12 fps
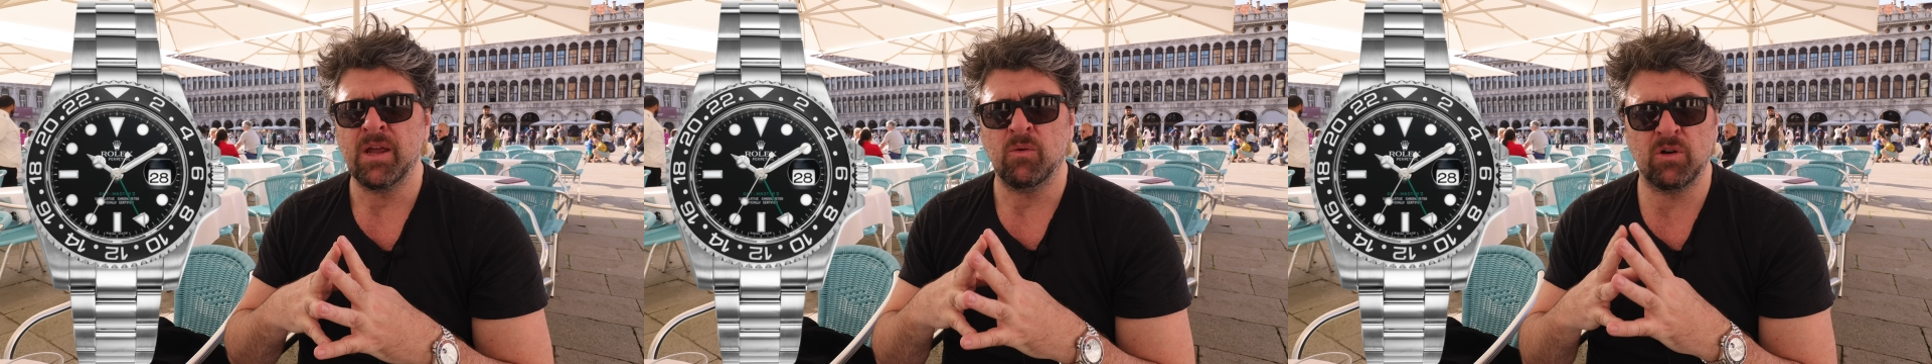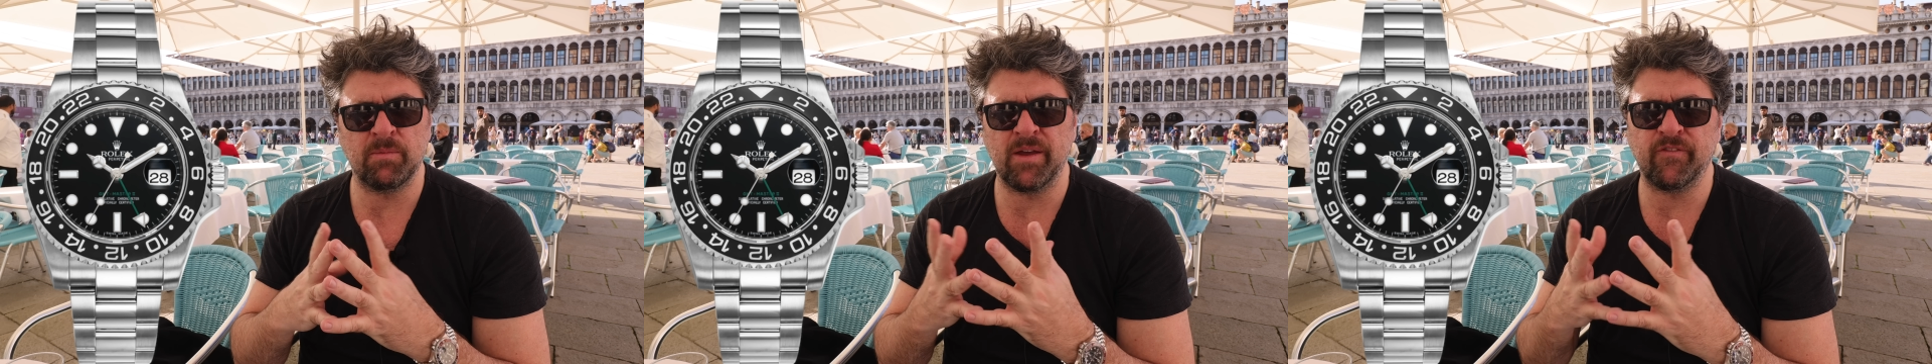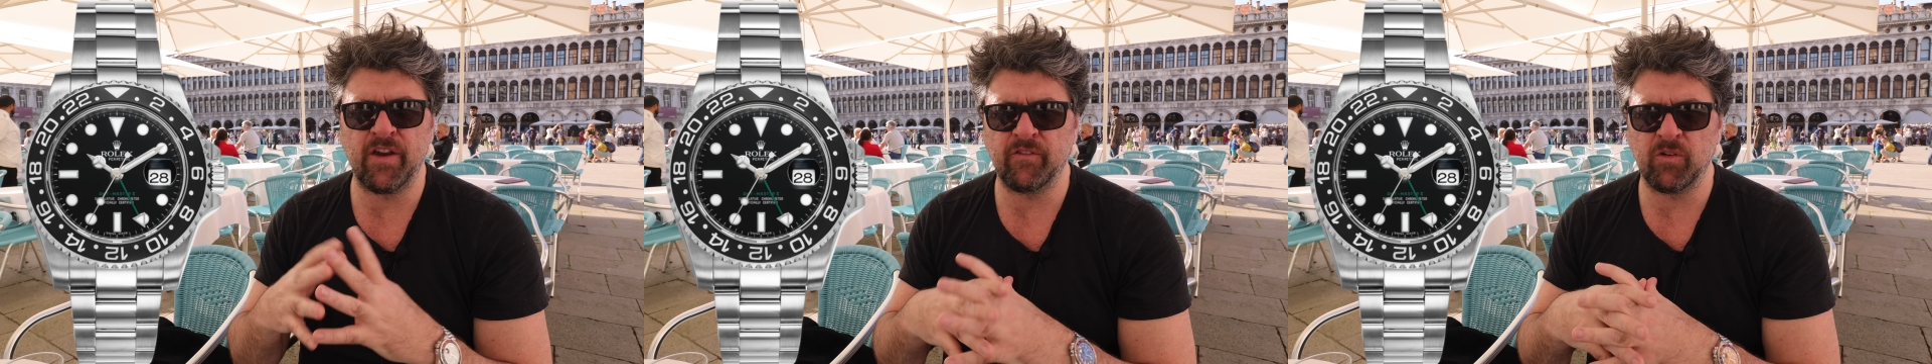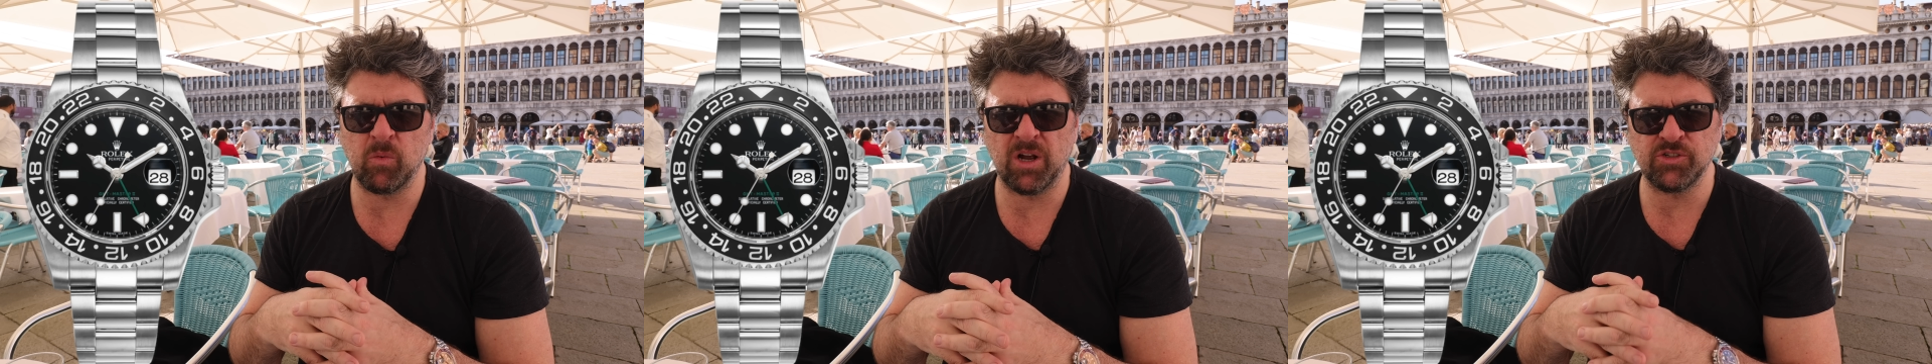one of my
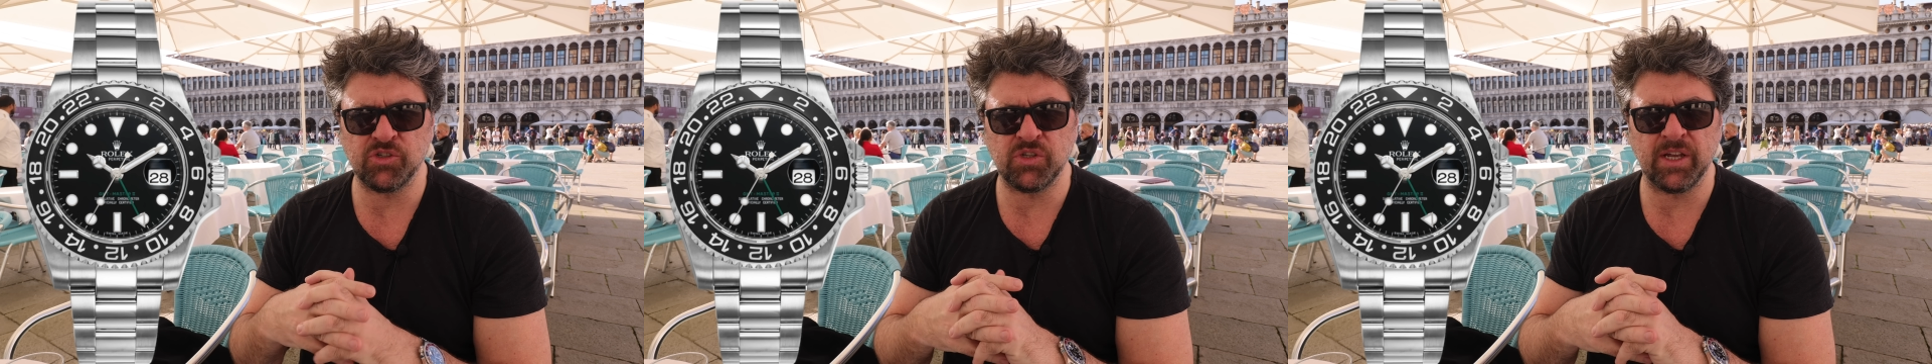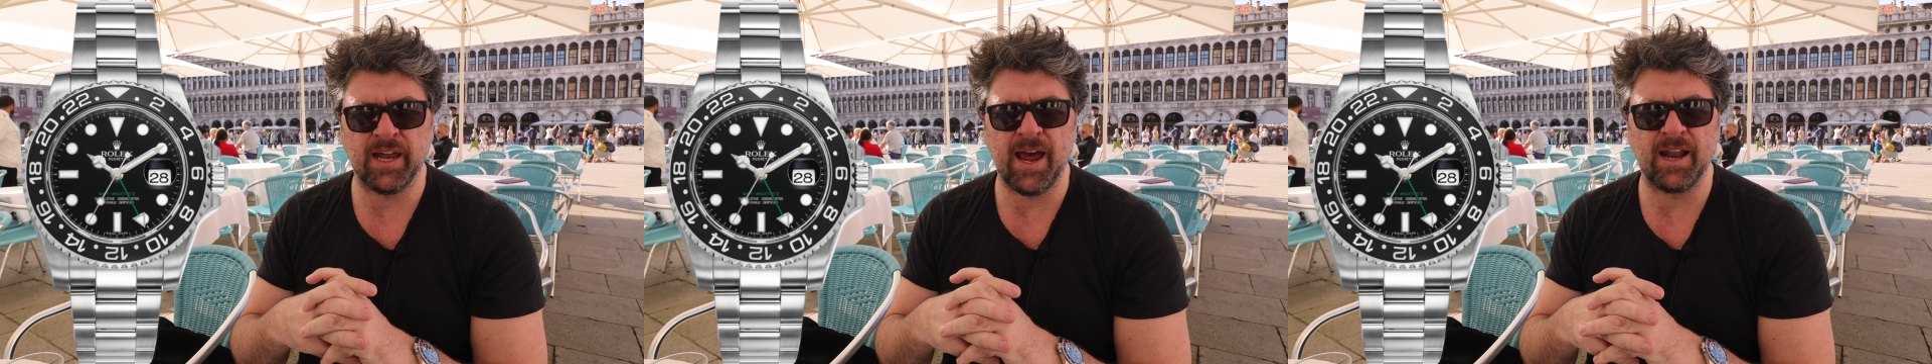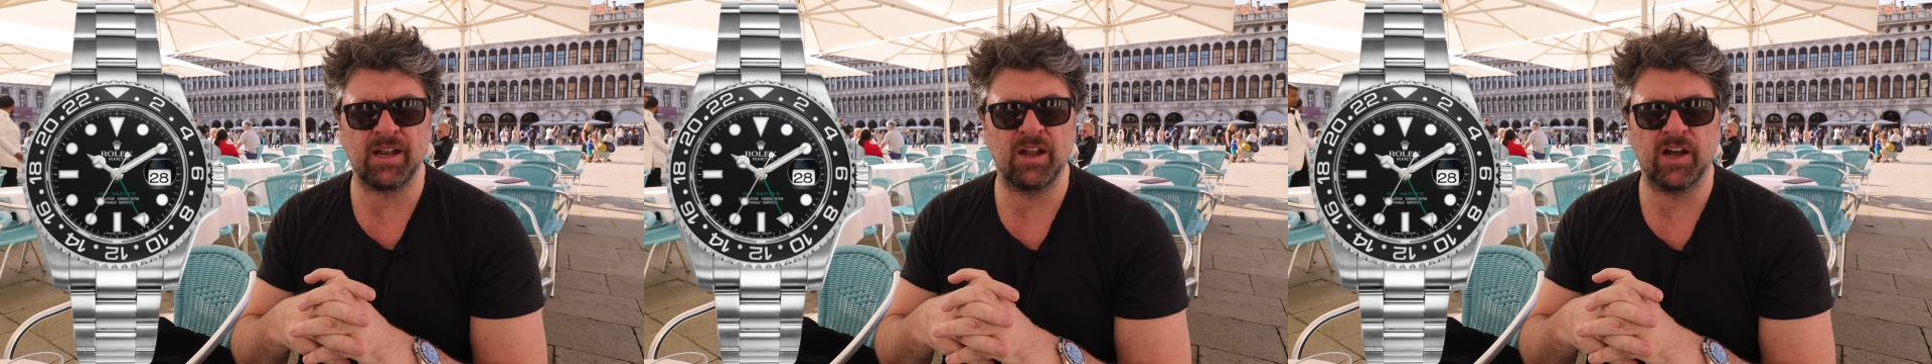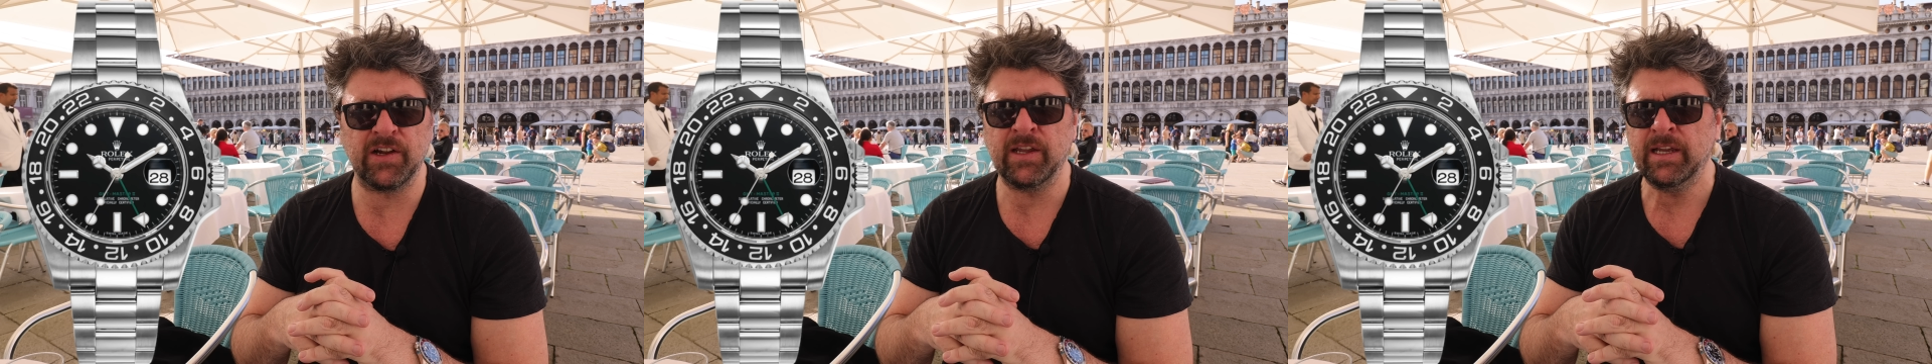favorite watches in the
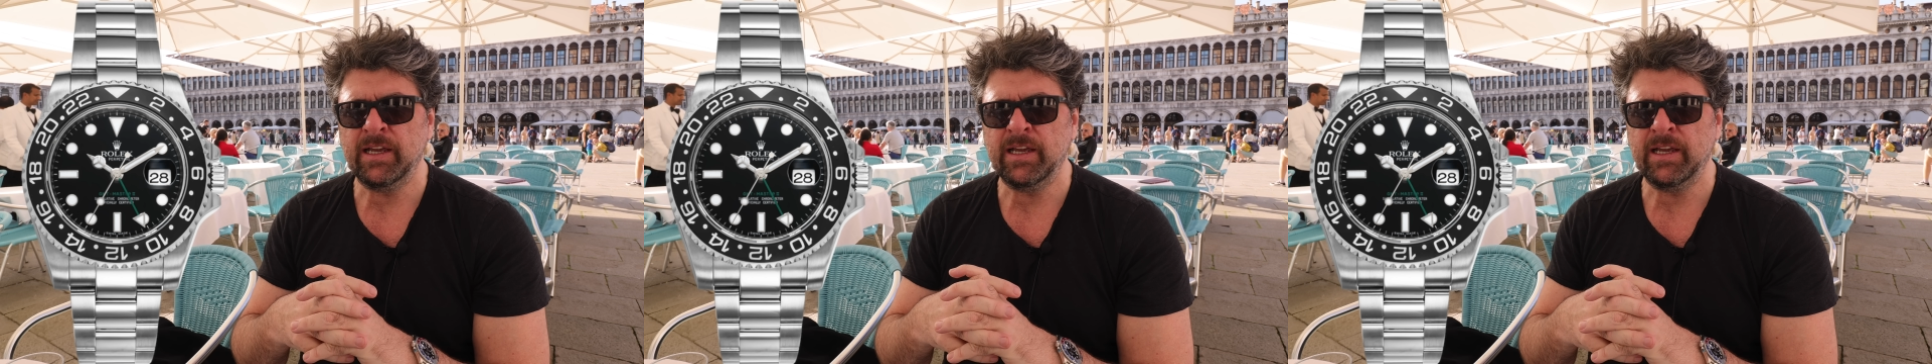catalog.